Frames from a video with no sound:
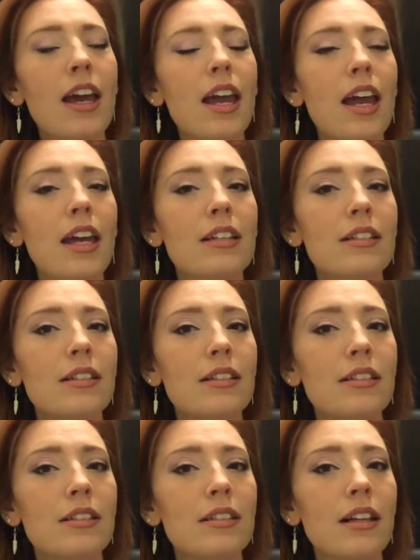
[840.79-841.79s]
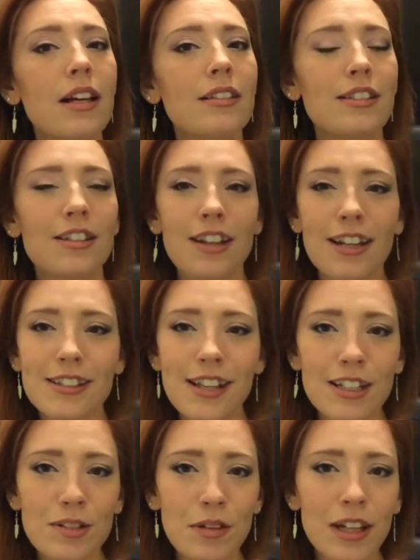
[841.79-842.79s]
and I'll see you guys
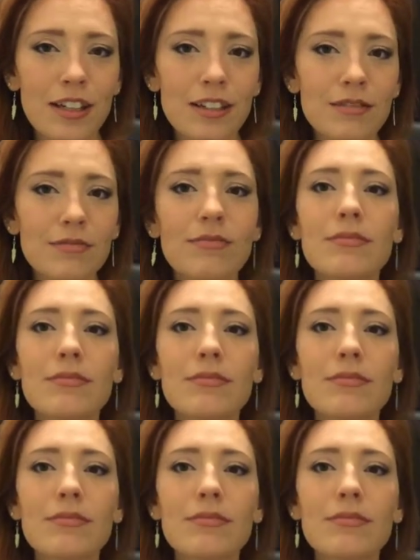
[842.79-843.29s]
next week.